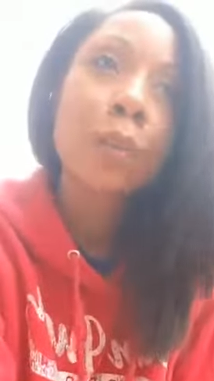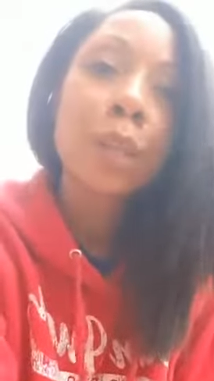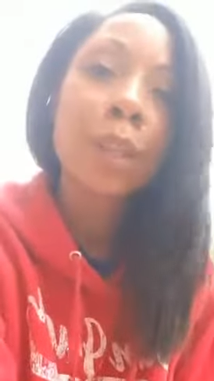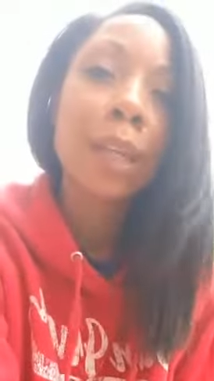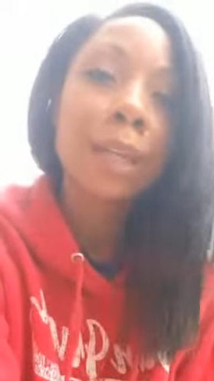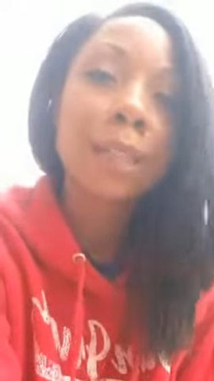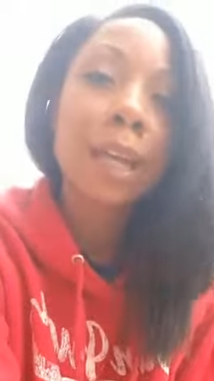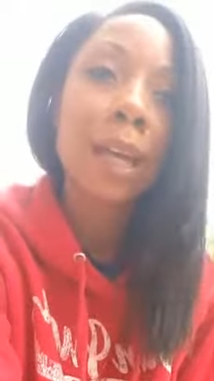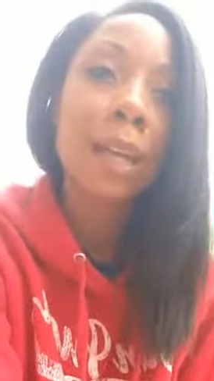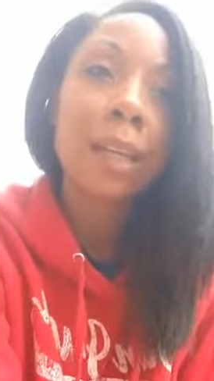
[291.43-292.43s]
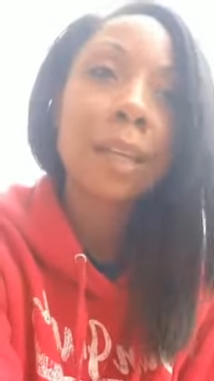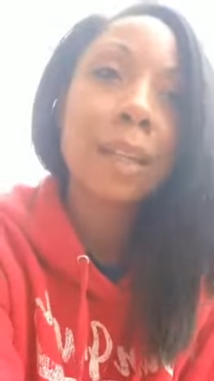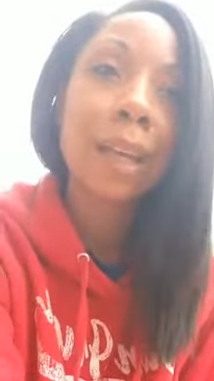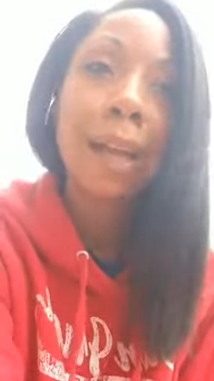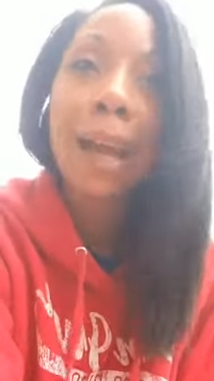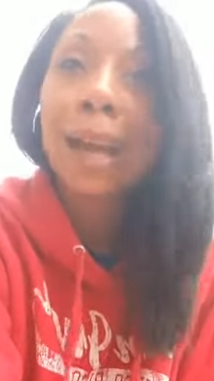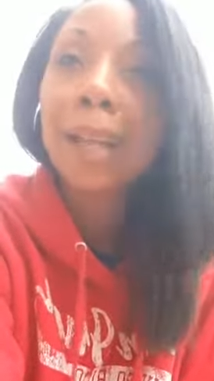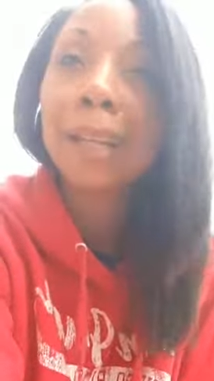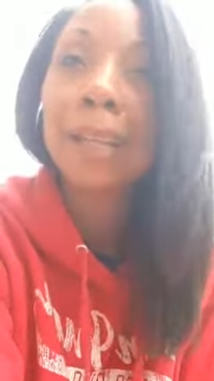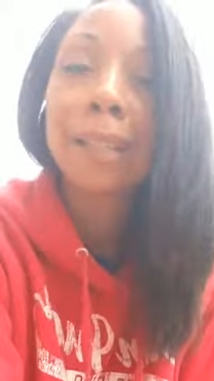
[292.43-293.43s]
the things that God
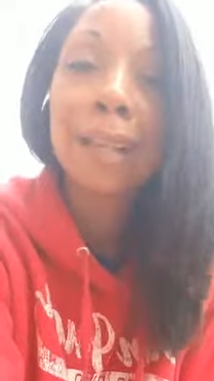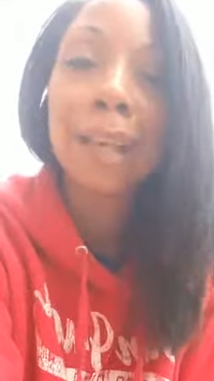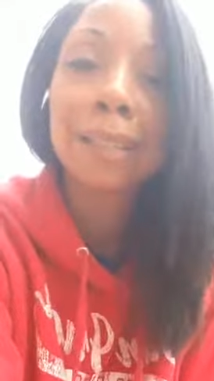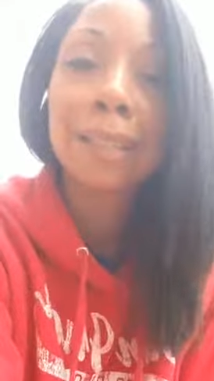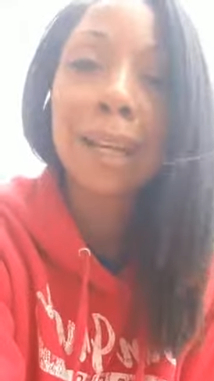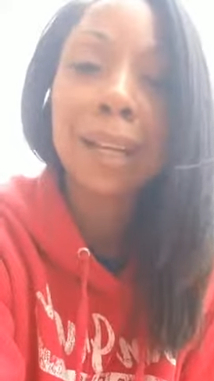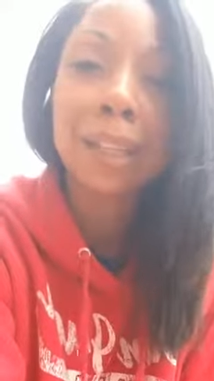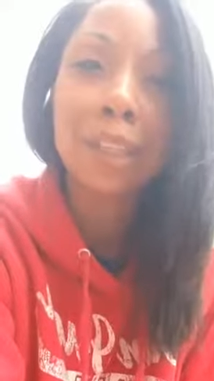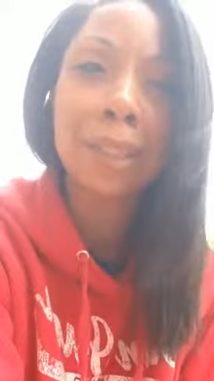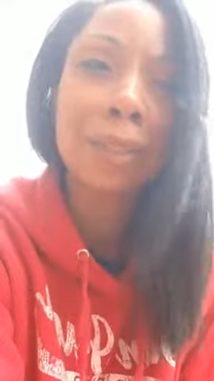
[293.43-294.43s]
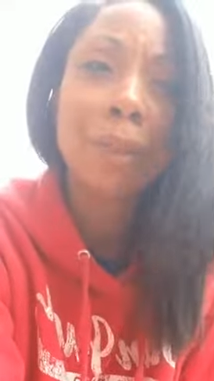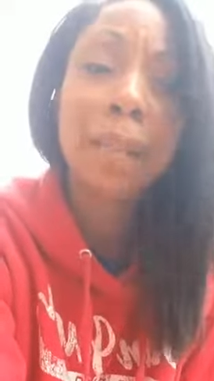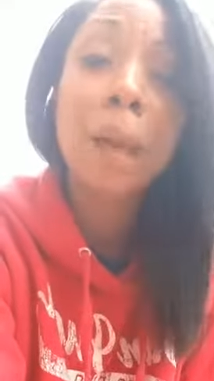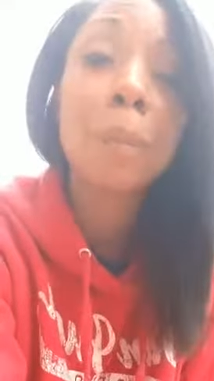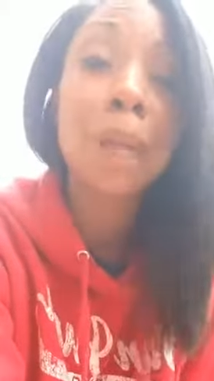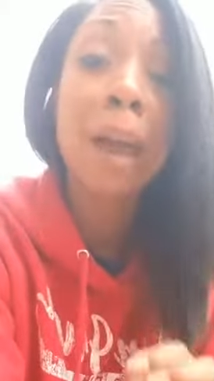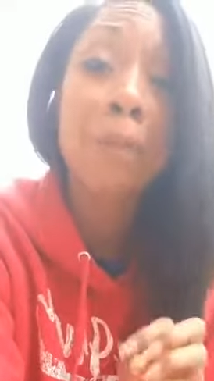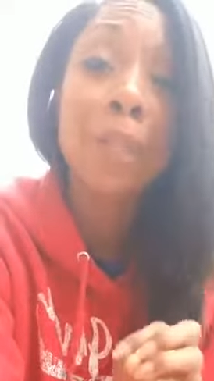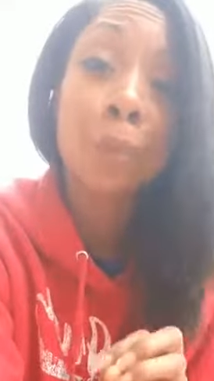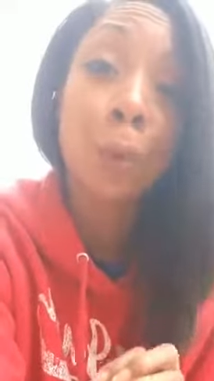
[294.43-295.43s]
has done, and just even allow me to have
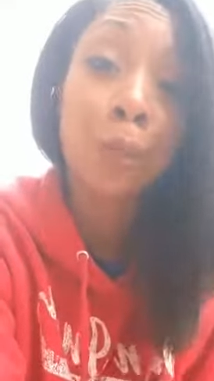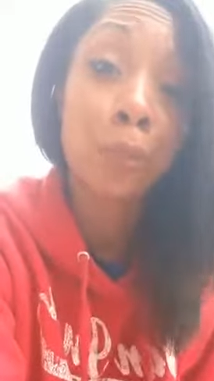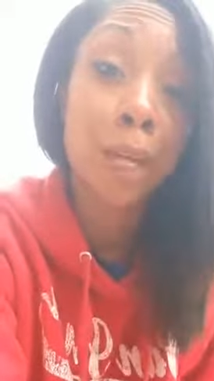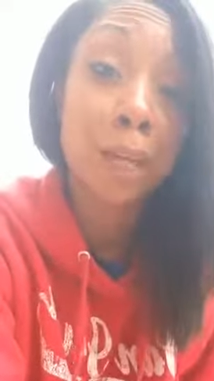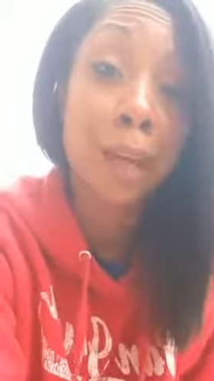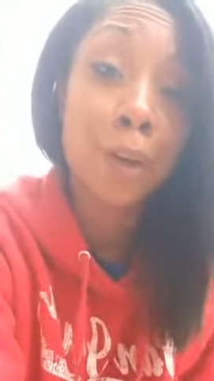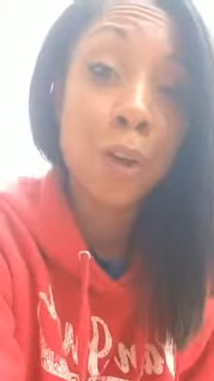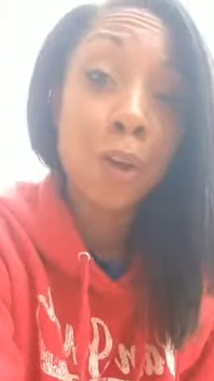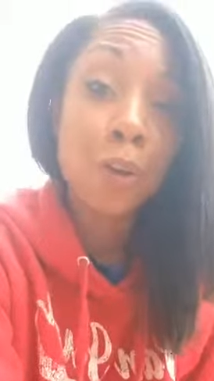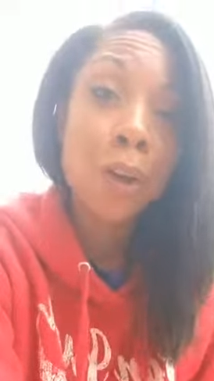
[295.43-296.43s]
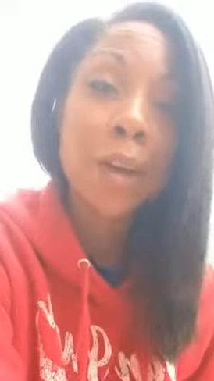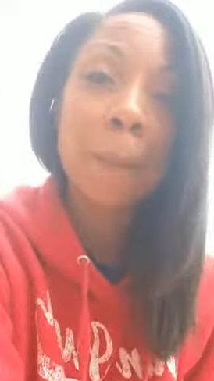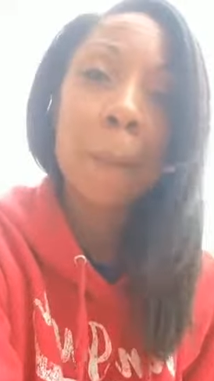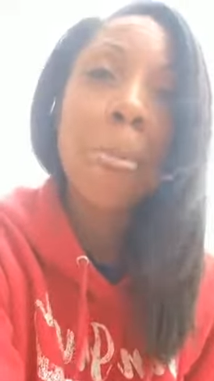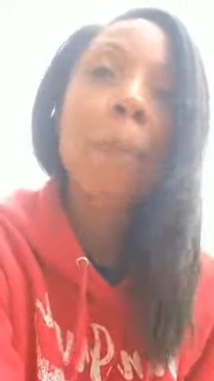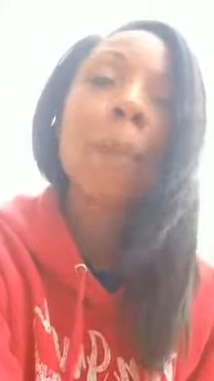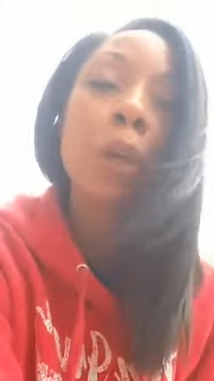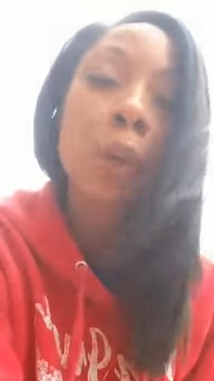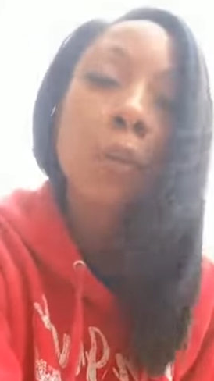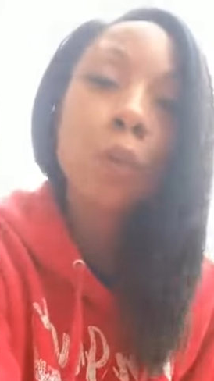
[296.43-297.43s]
this breath right now, right? Be
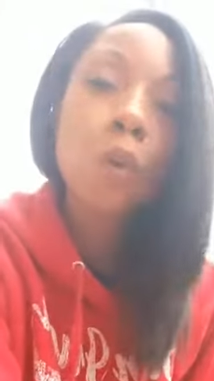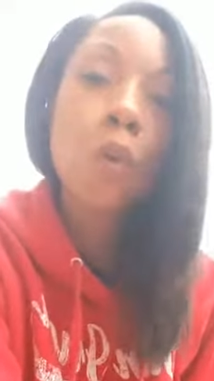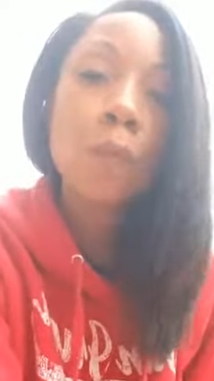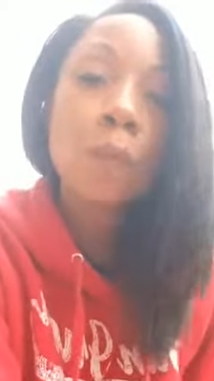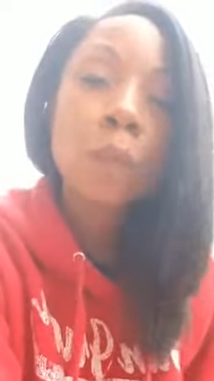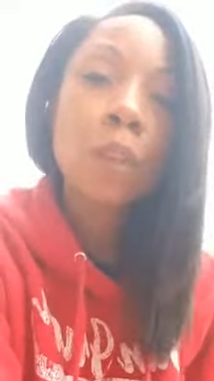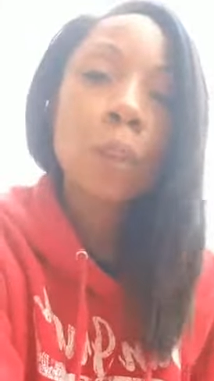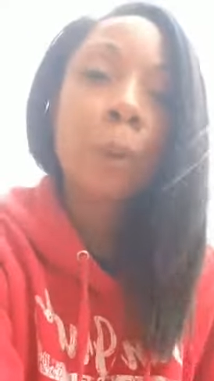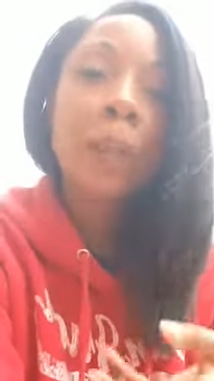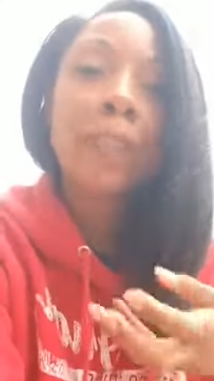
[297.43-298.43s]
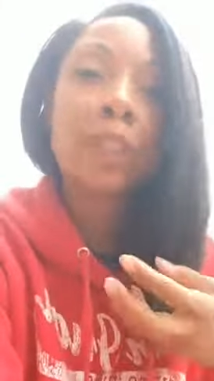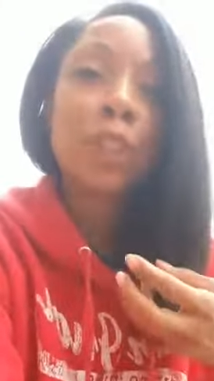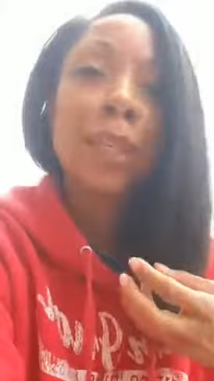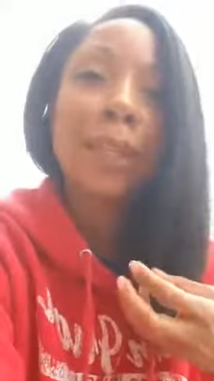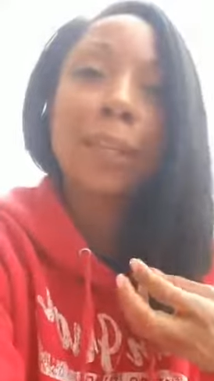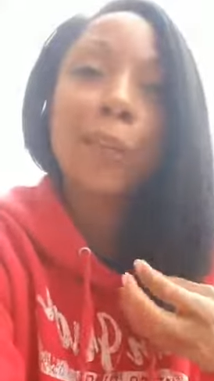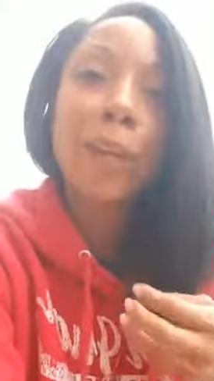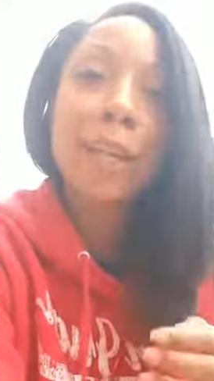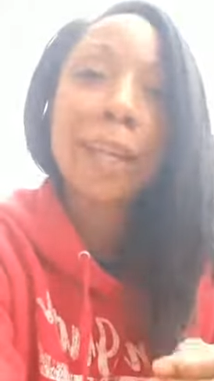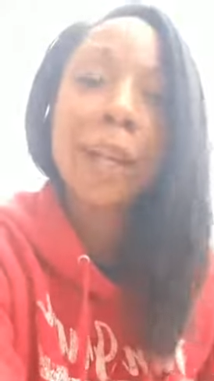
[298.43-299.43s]
grateful for the breath that you're taking in
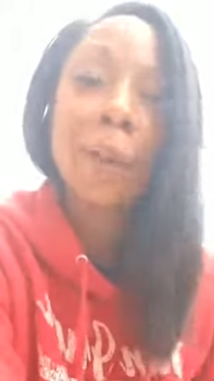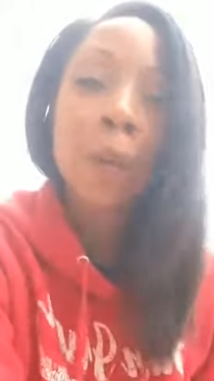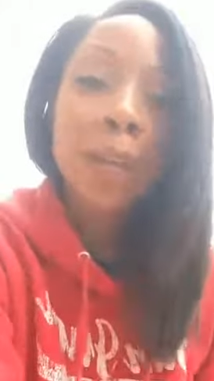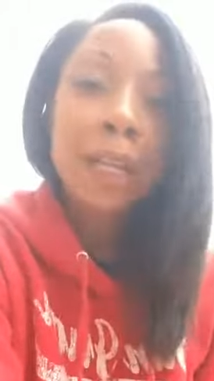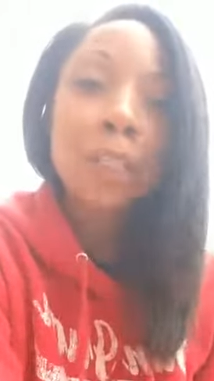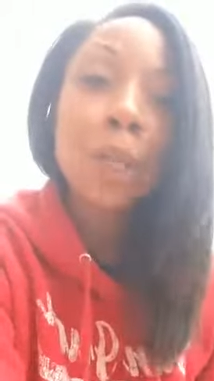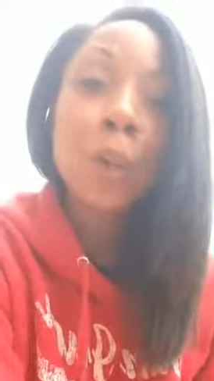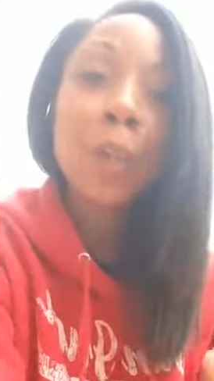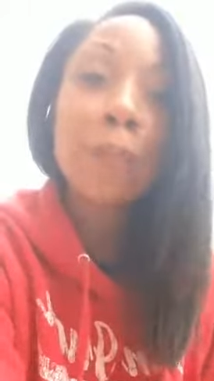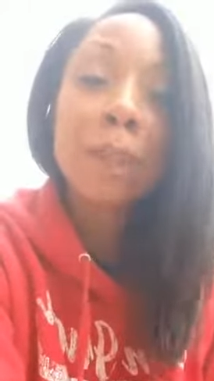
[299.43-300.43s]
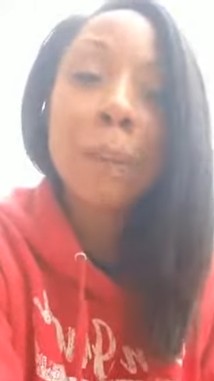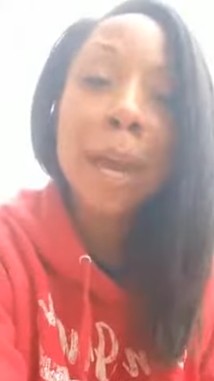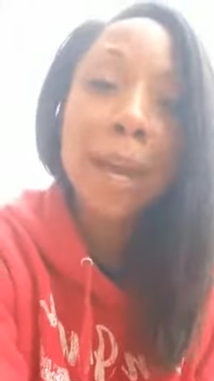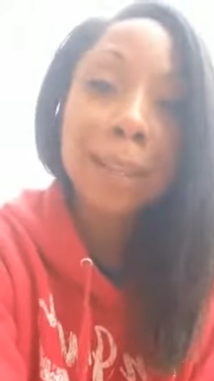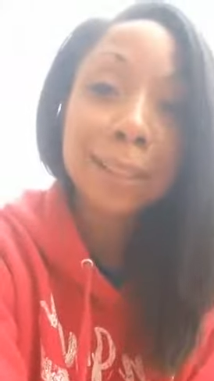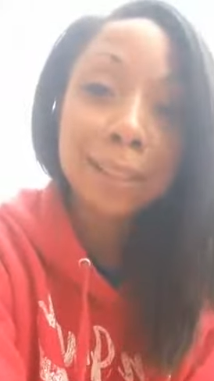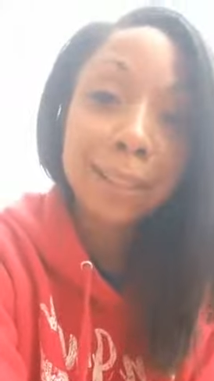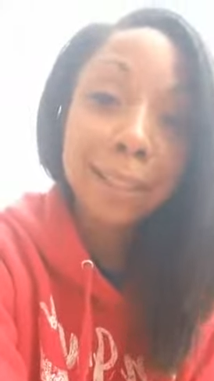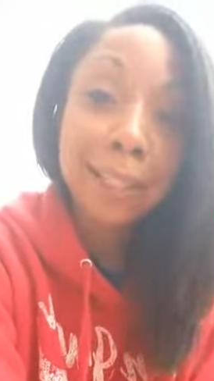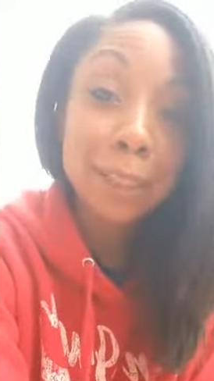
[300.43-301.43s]
right now. Don't live in the past.
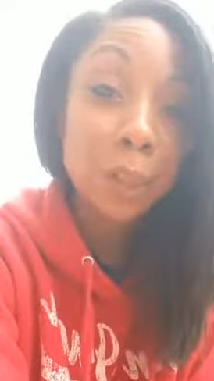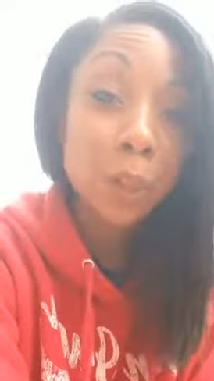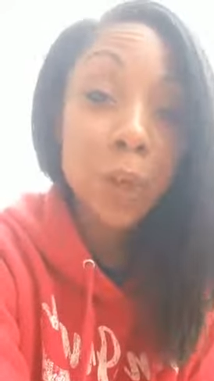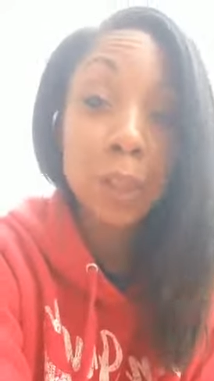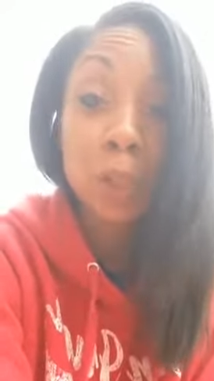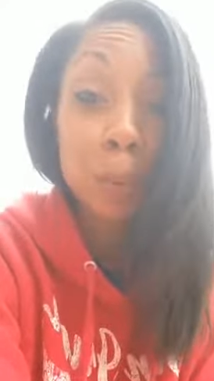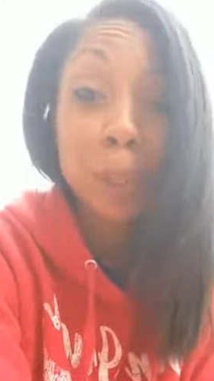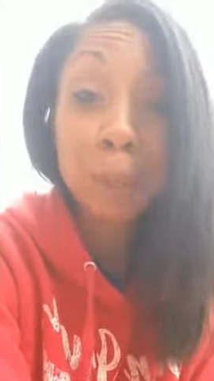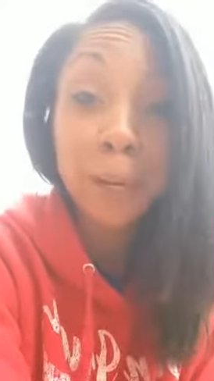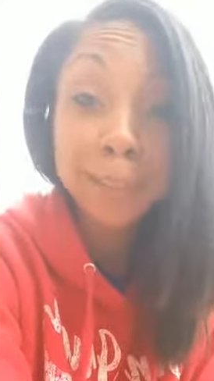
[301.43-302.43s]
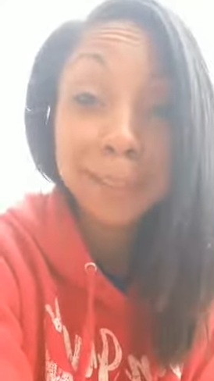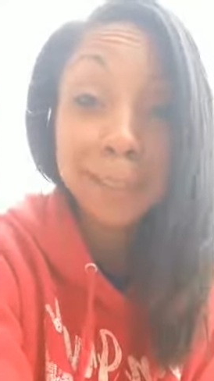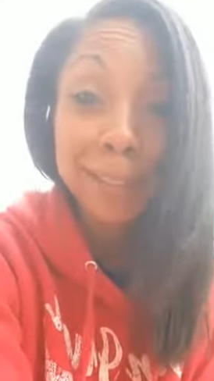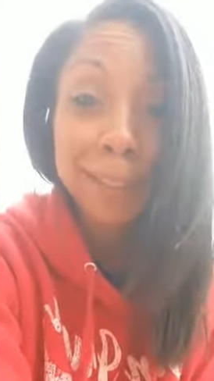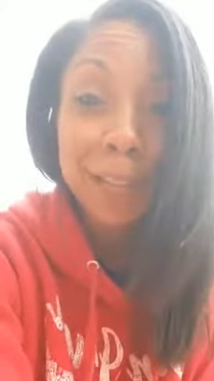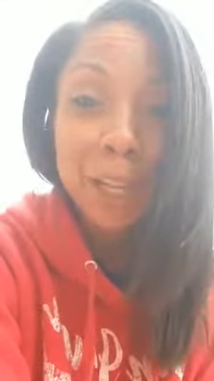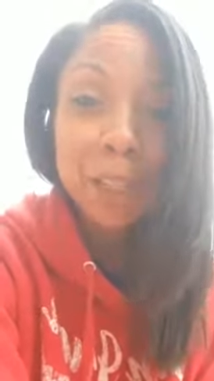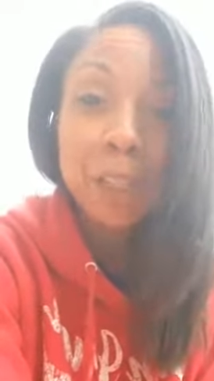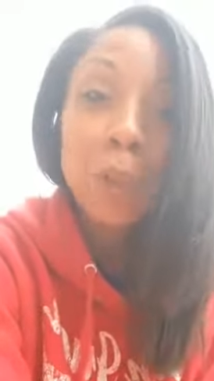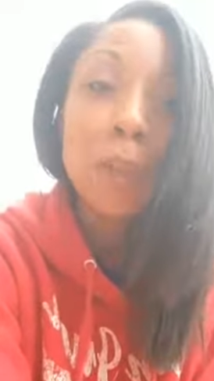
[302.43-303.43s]
that's going to cause you to be depressed.
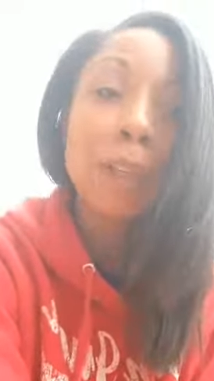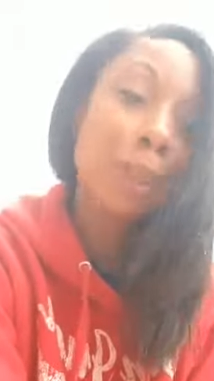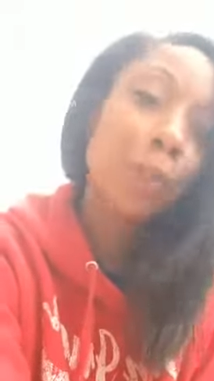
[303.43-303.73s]
Don't live in the